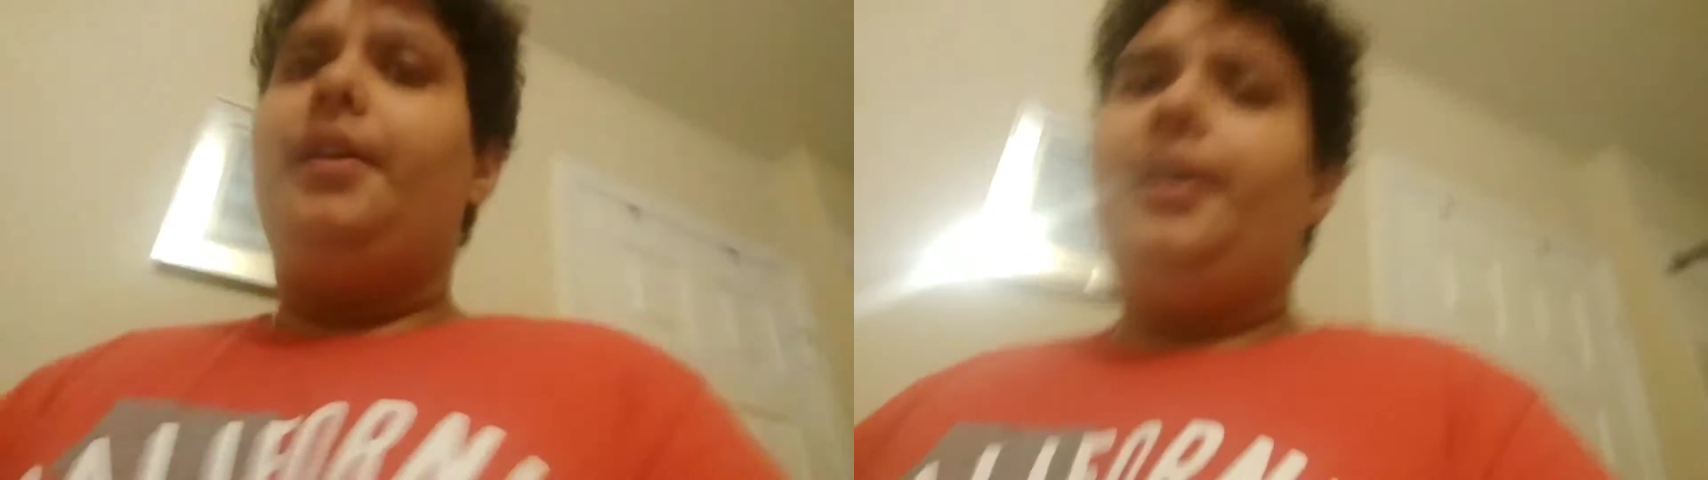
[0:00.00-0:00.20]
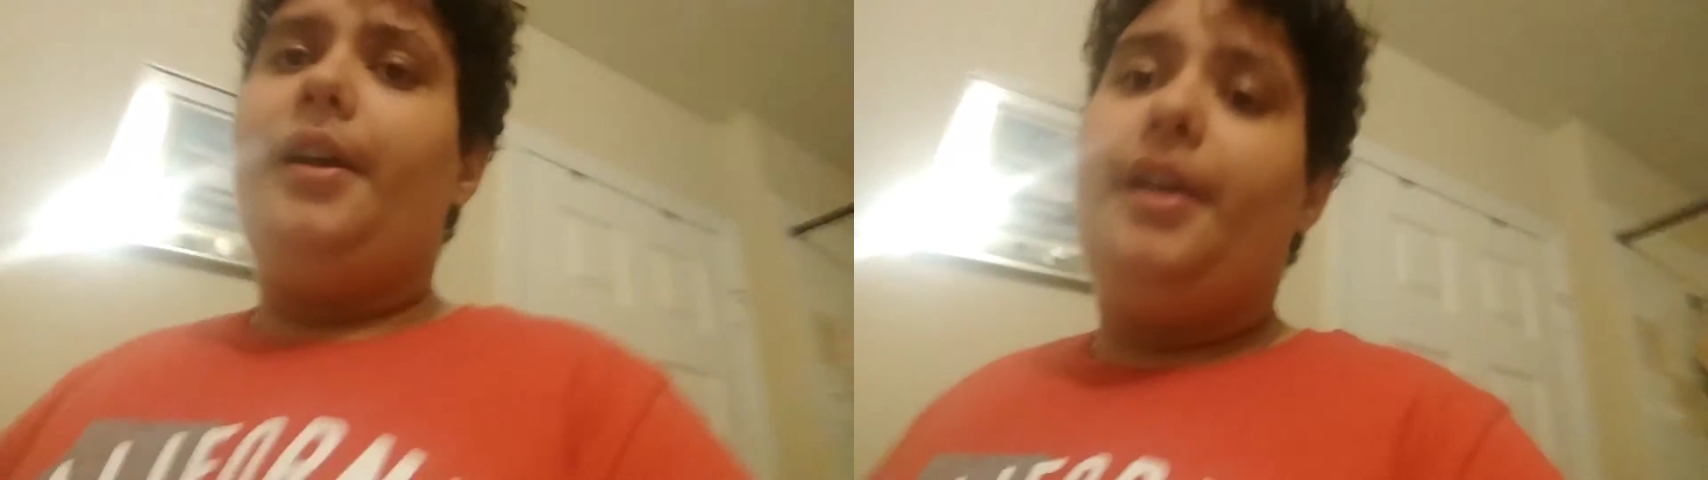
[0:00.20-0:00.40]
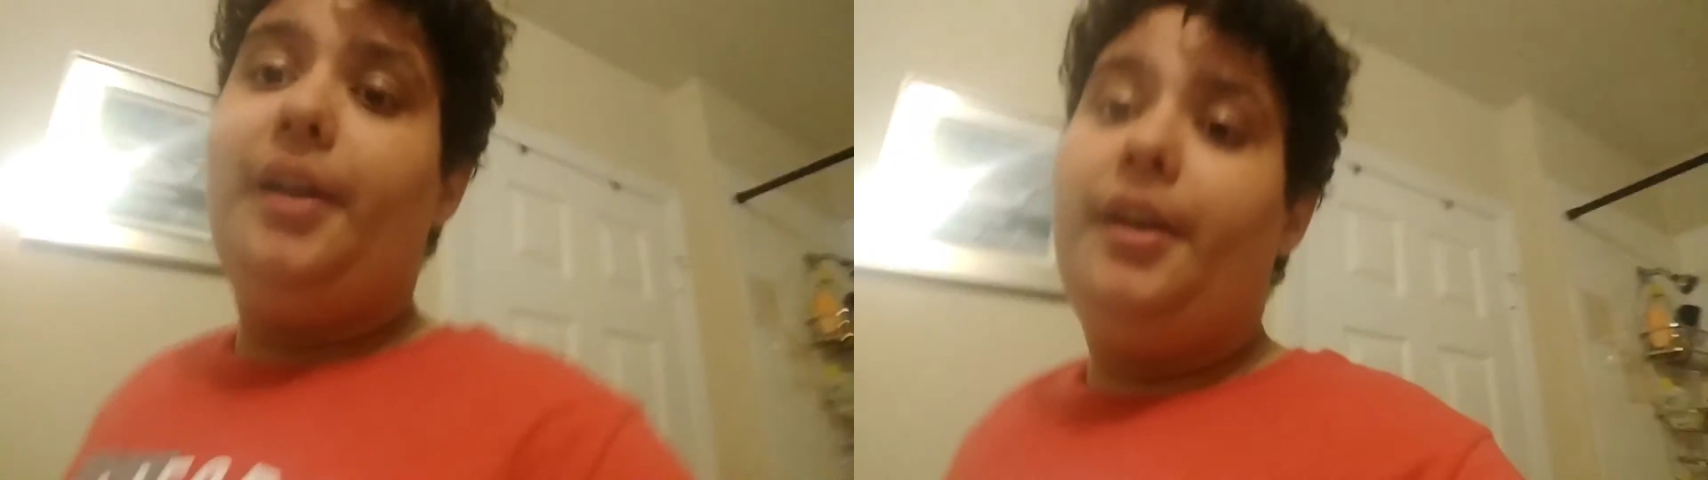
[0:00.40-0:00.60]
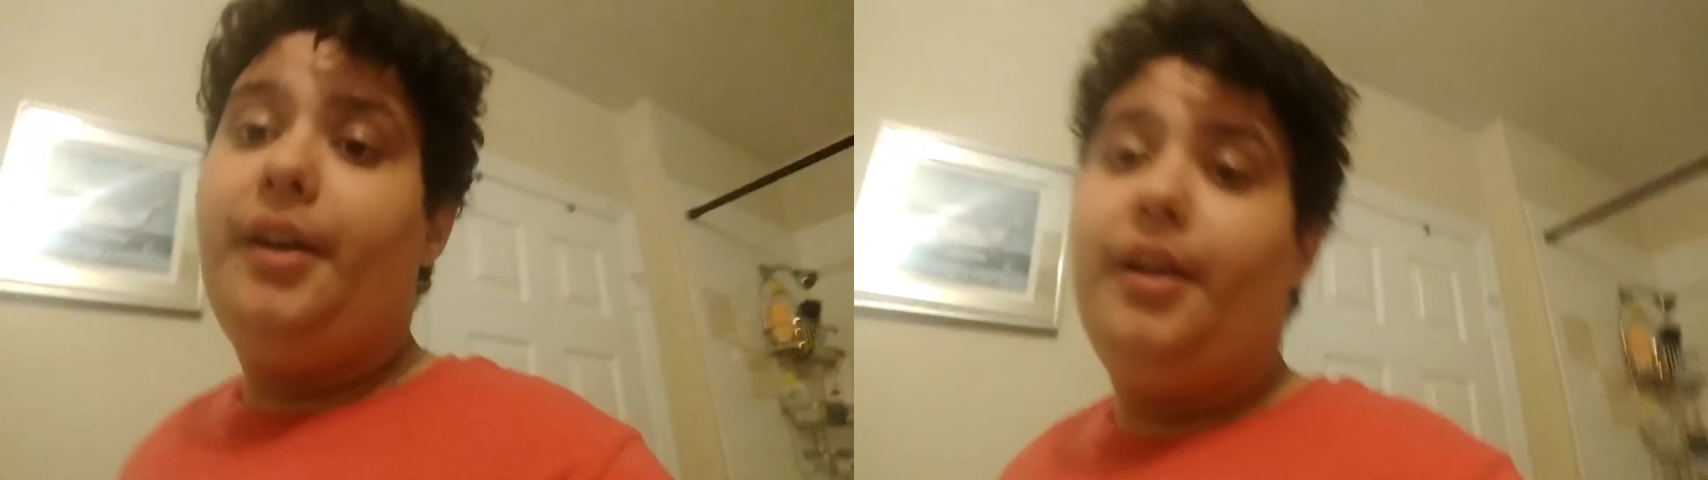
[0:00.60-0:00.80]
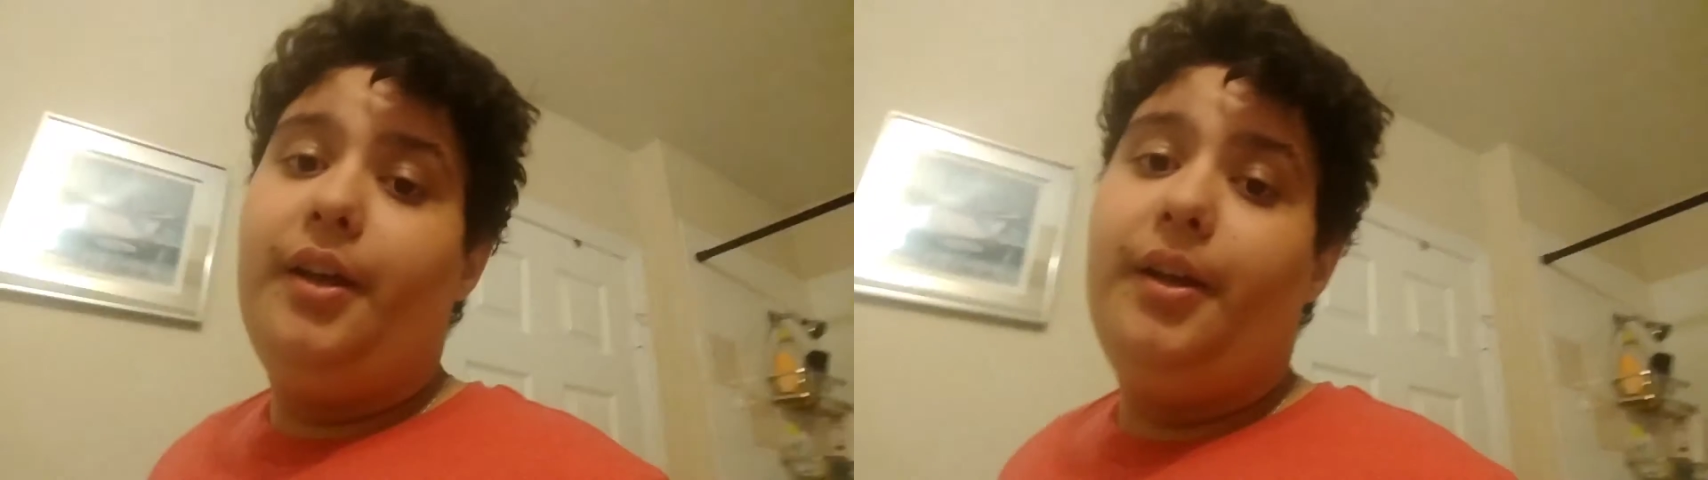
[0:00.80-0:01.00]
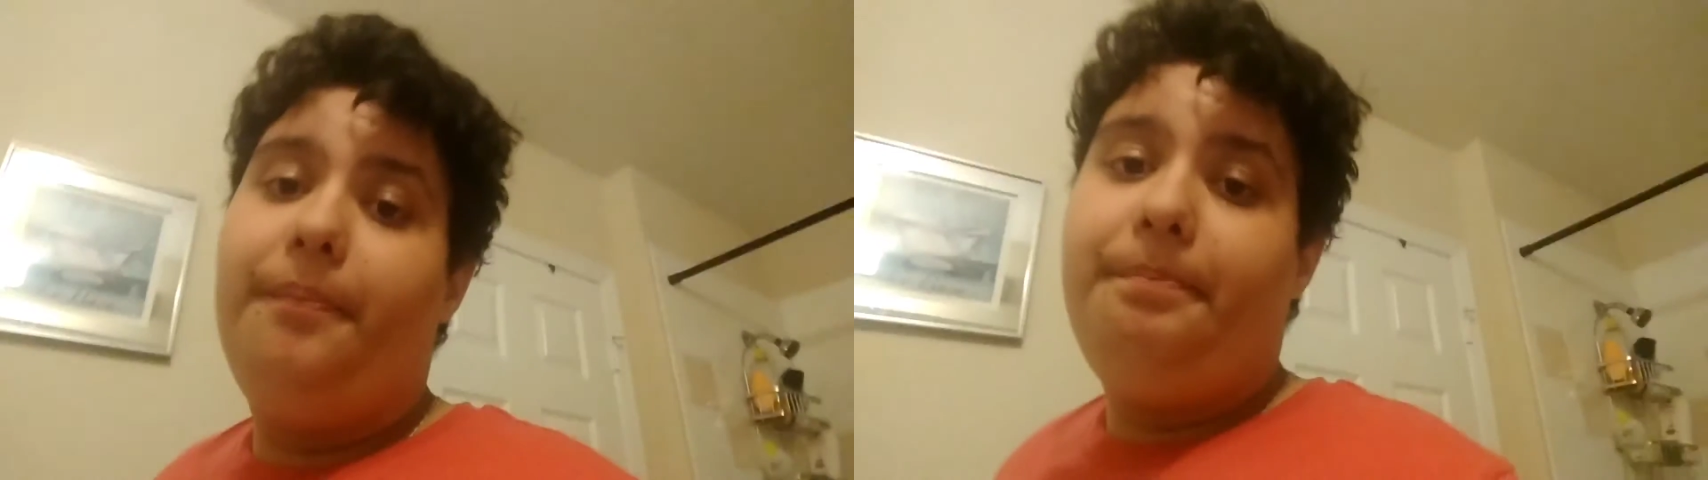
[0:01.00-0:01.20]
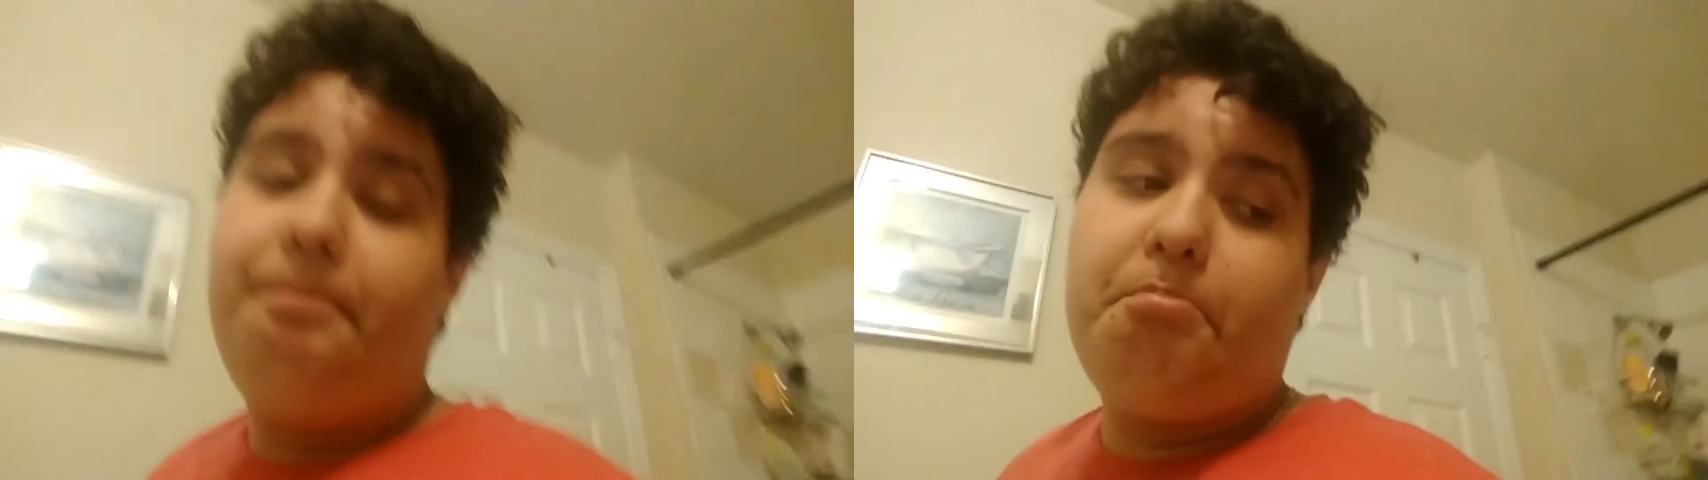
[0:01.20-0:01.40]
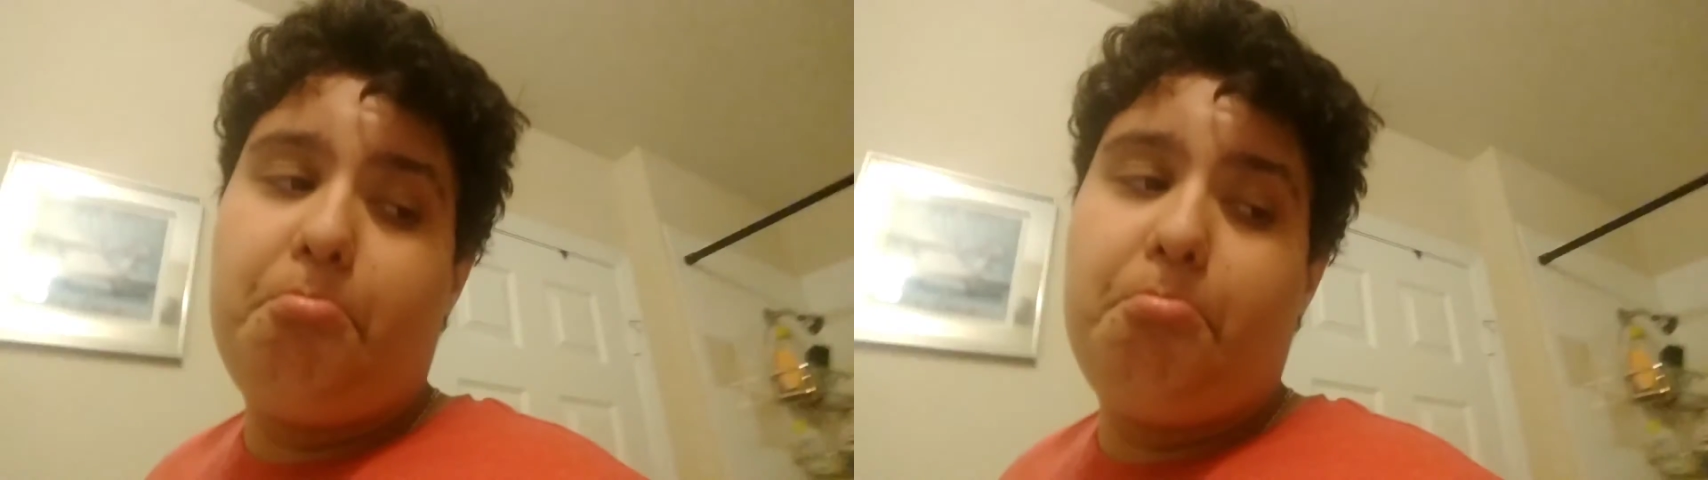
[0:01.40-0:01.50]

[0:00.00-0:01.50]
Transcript: And, um,